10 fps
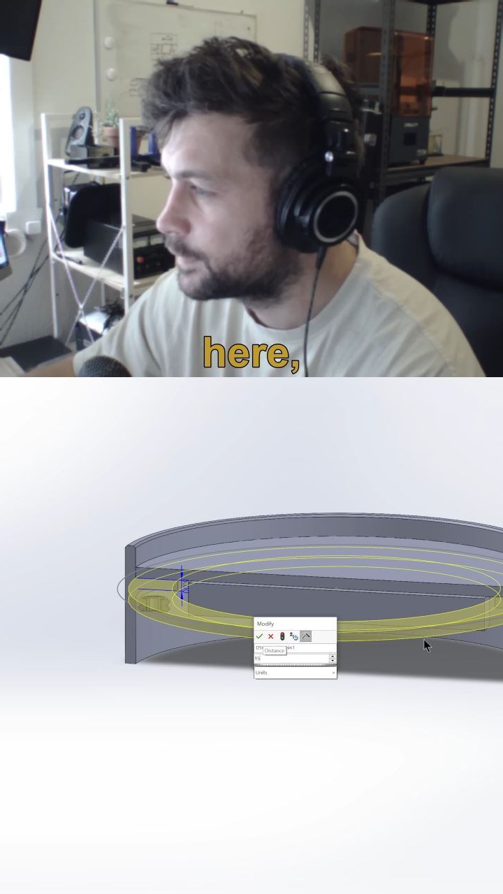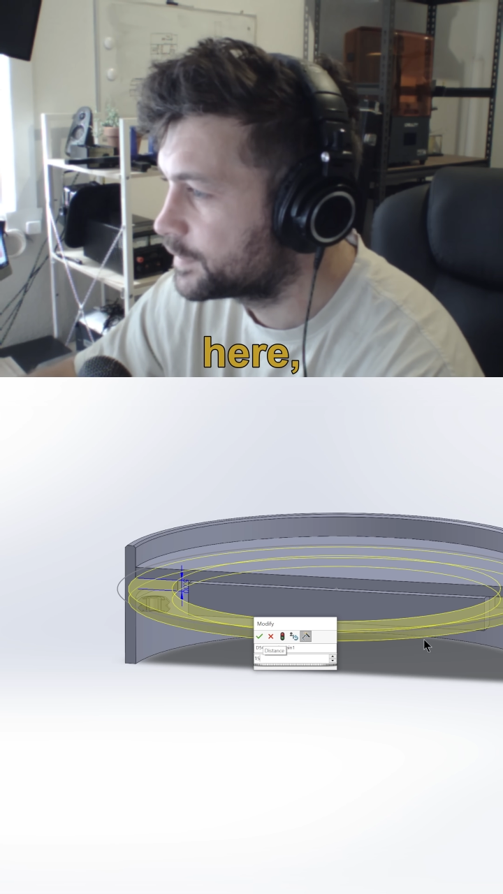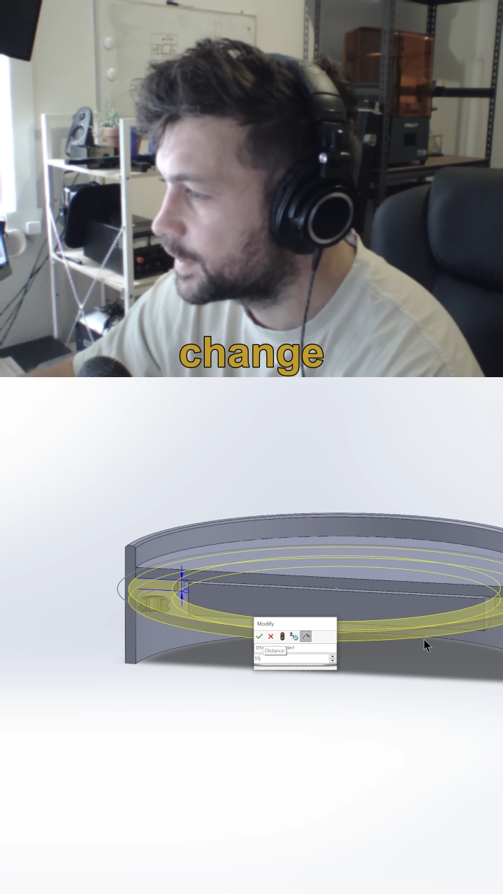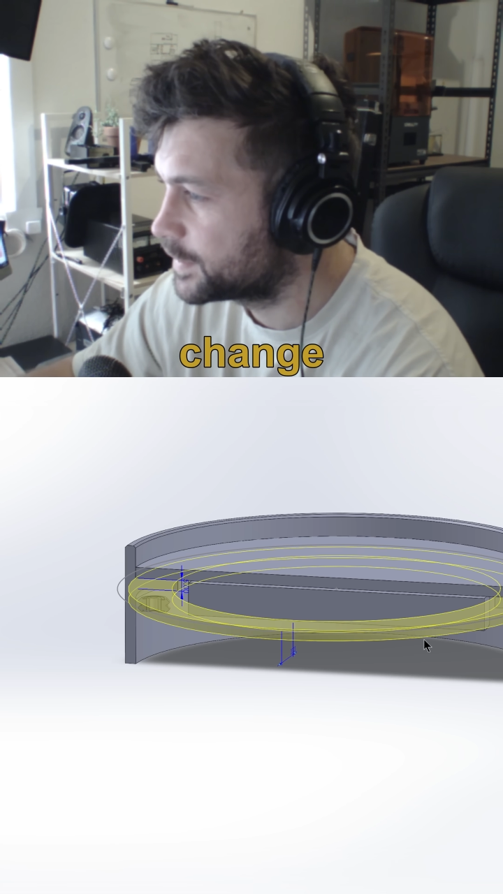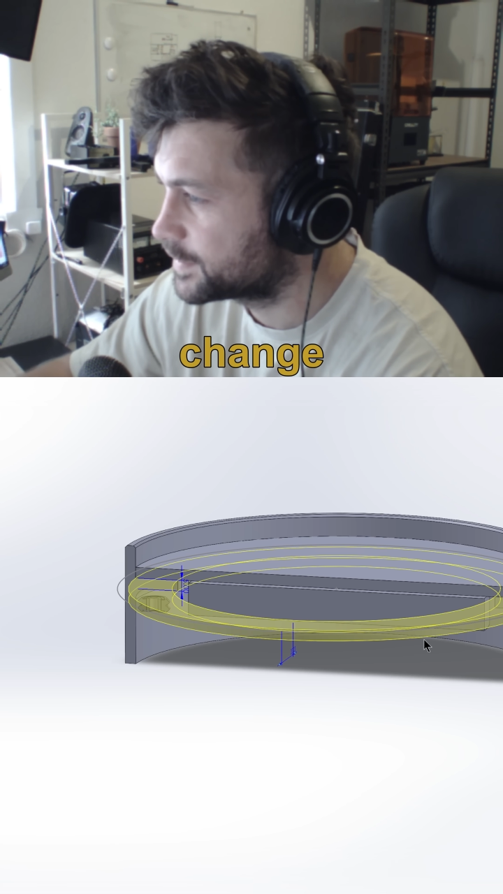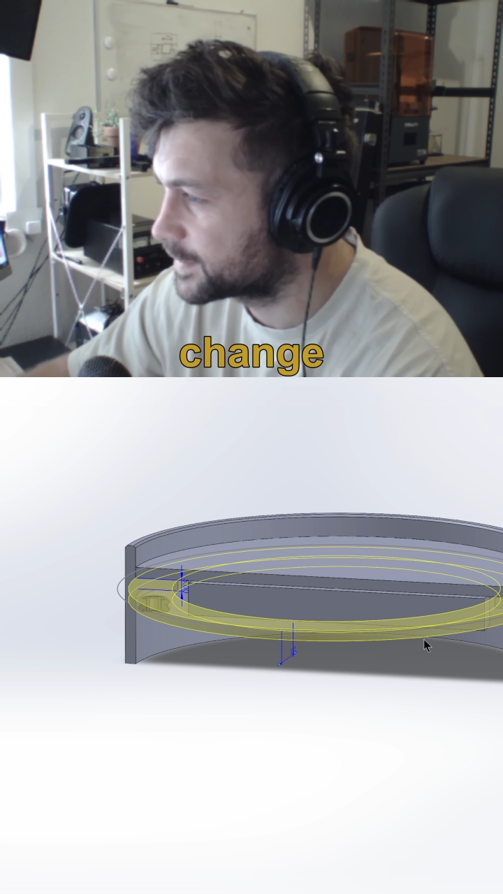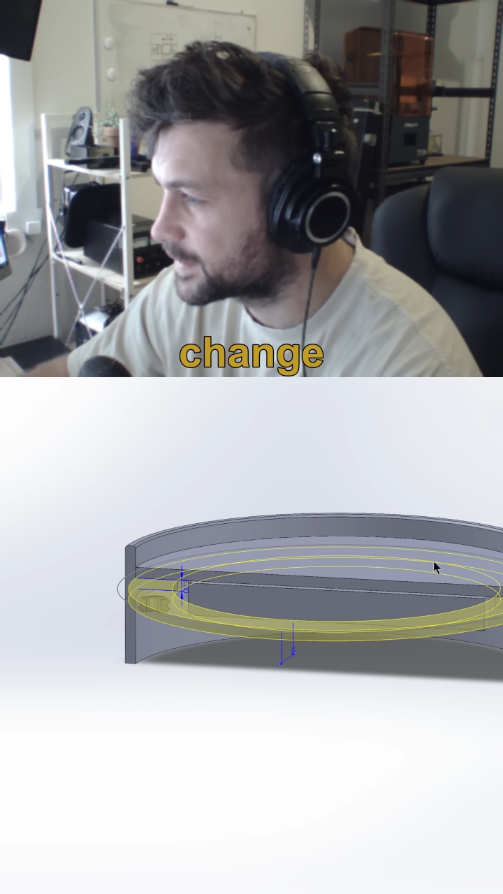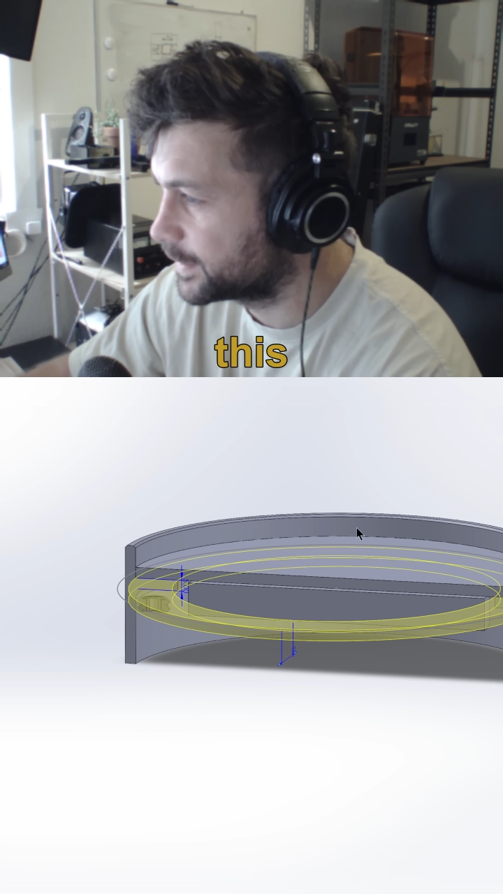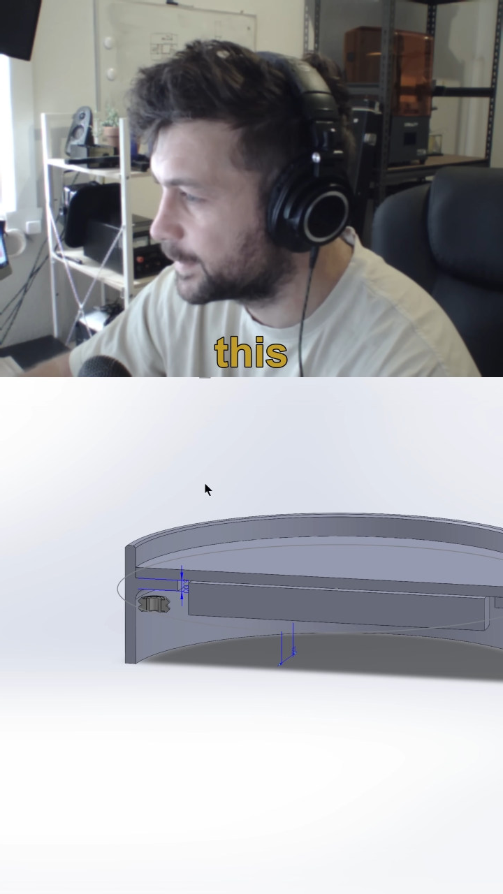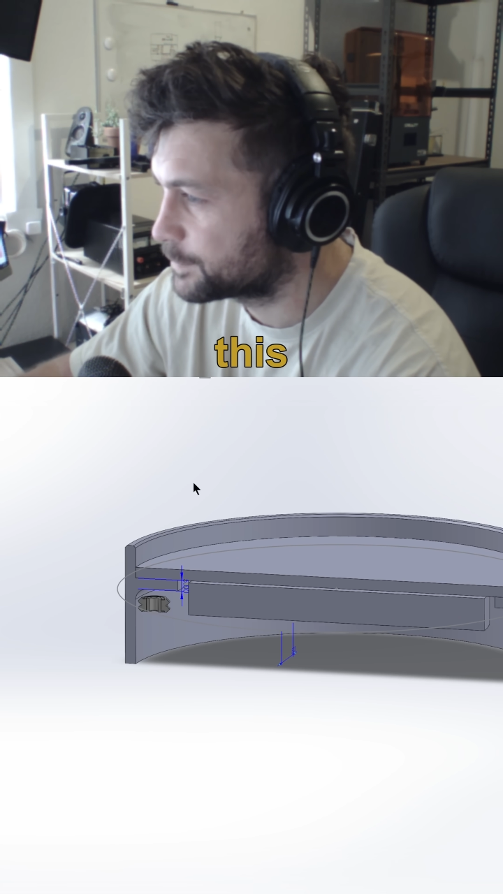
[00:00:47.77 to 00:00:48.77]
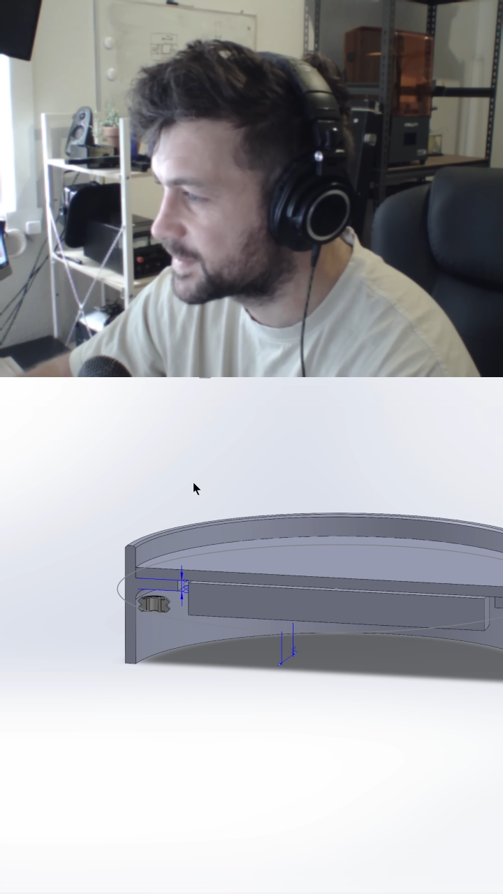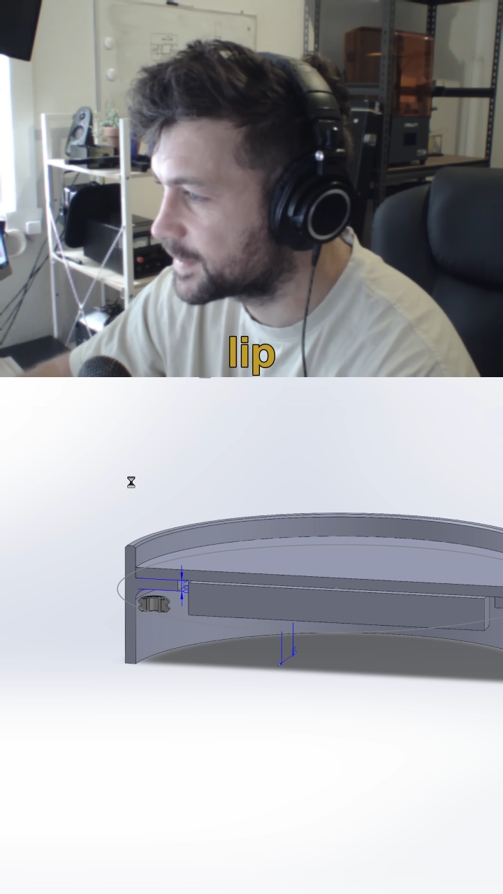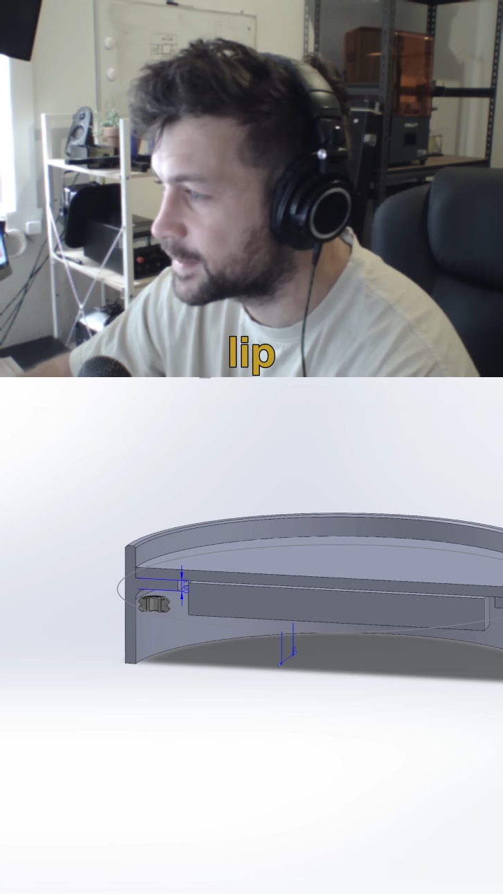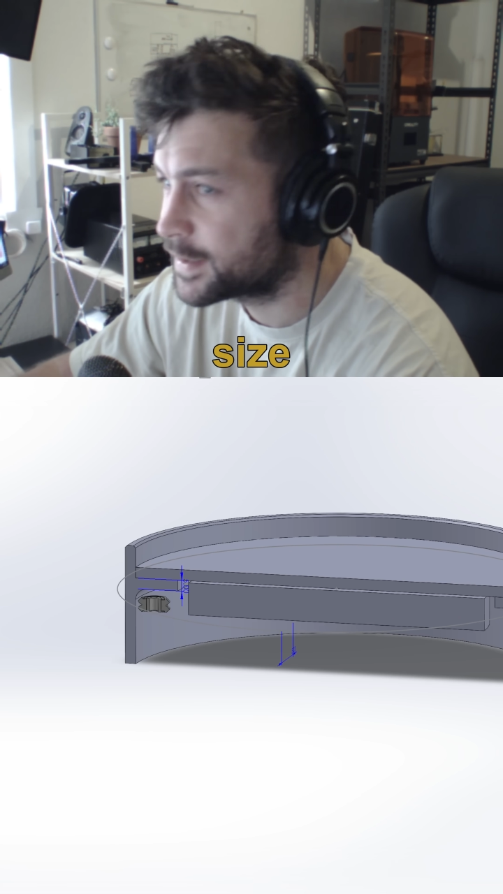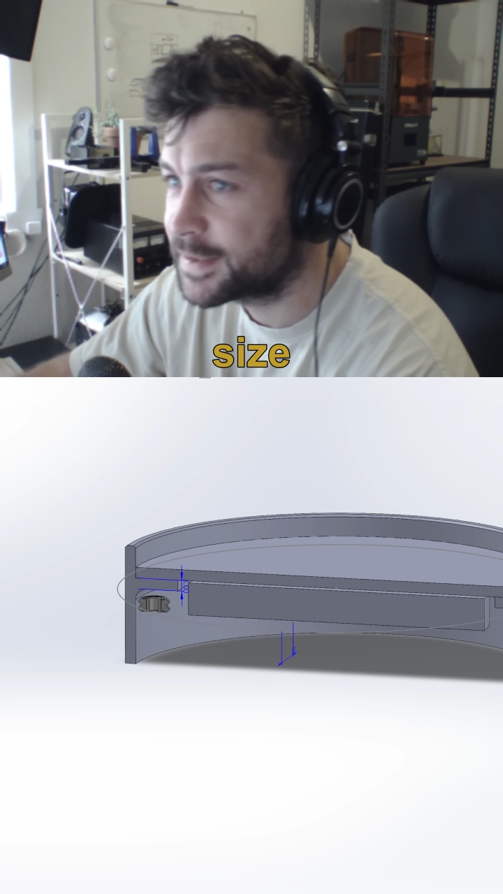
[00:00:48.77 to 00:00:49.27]
Change this lip
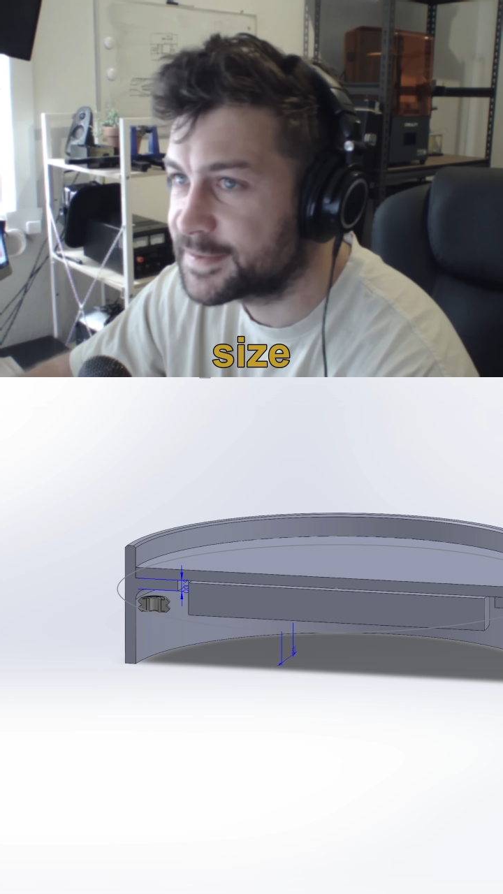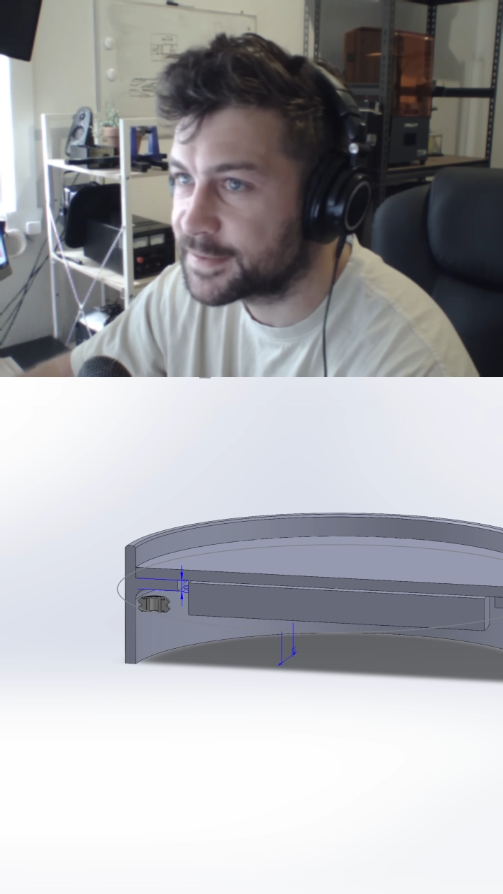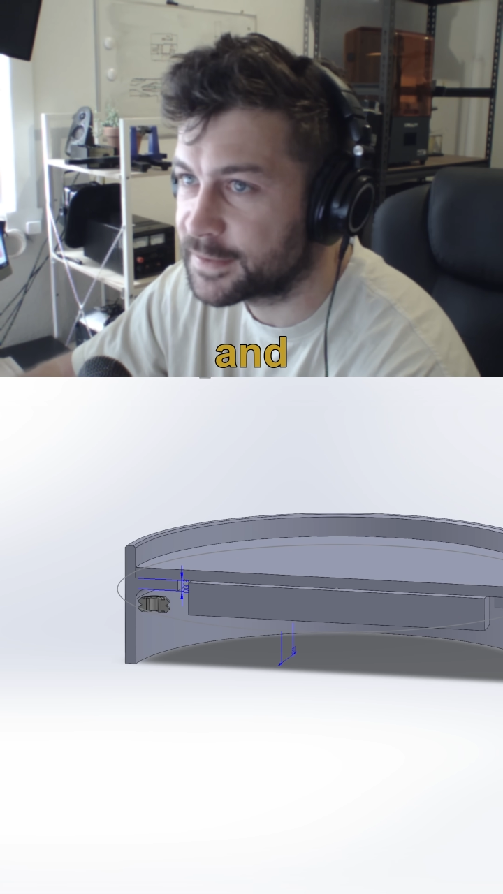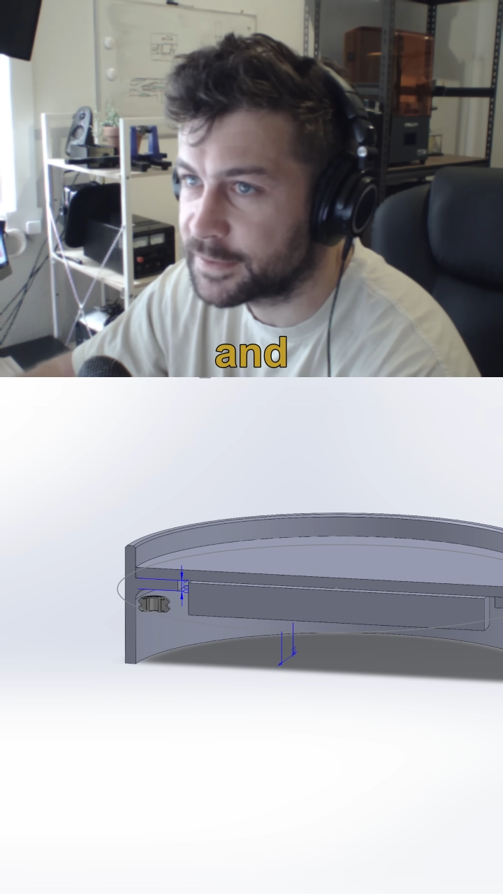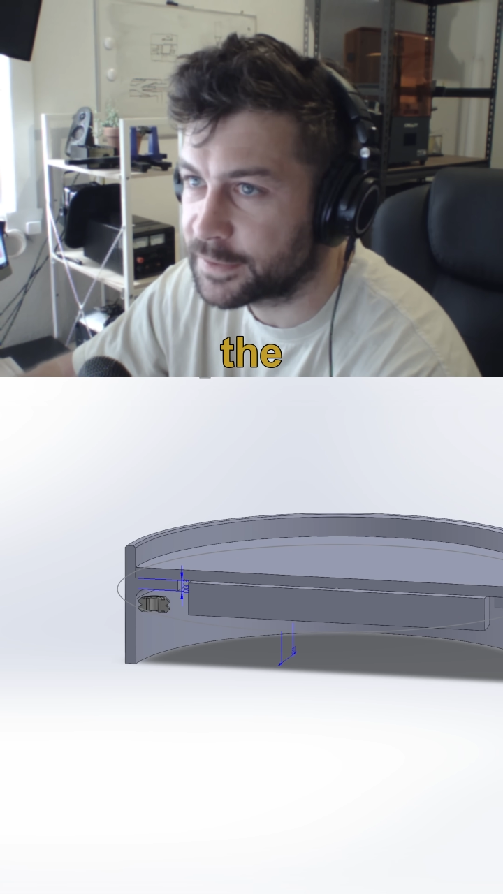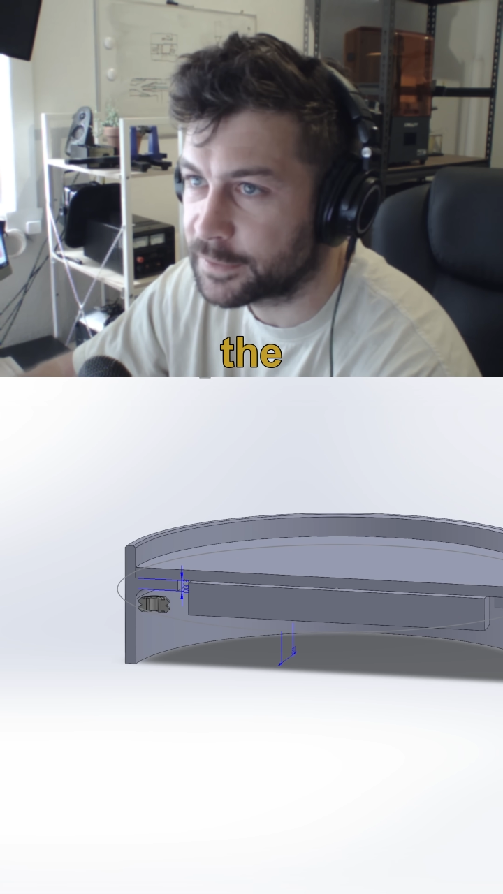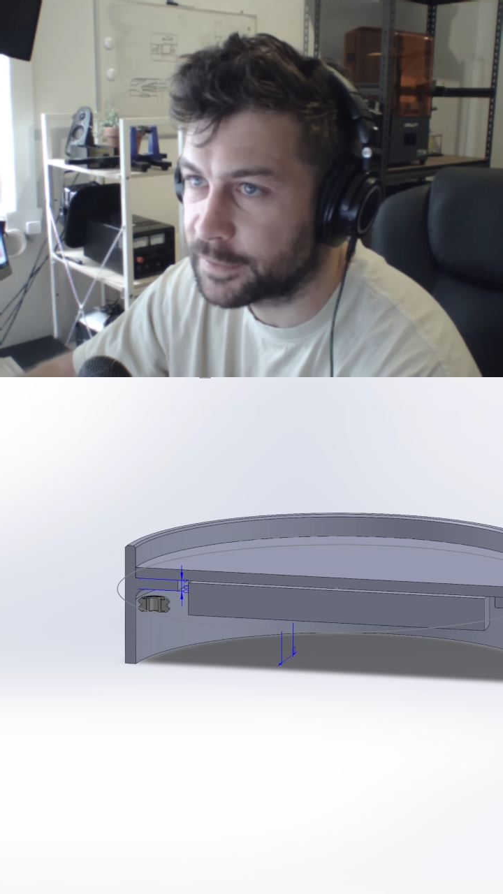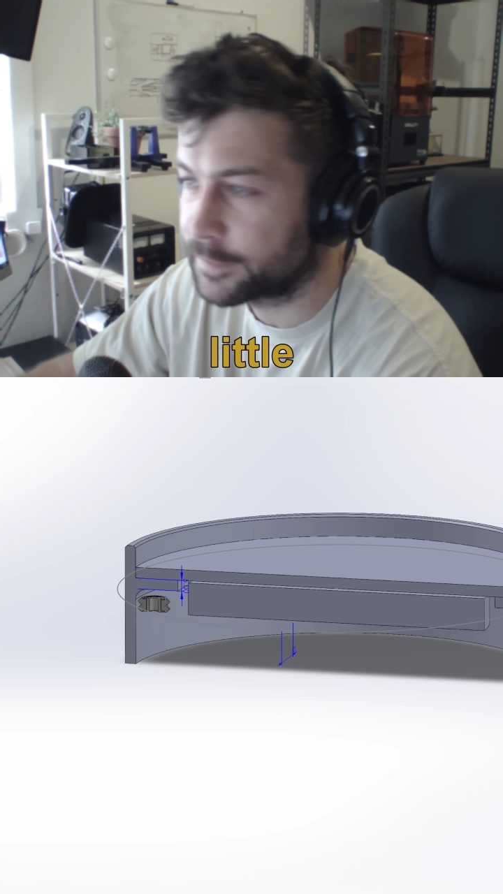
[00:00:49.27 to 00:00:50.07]
size and the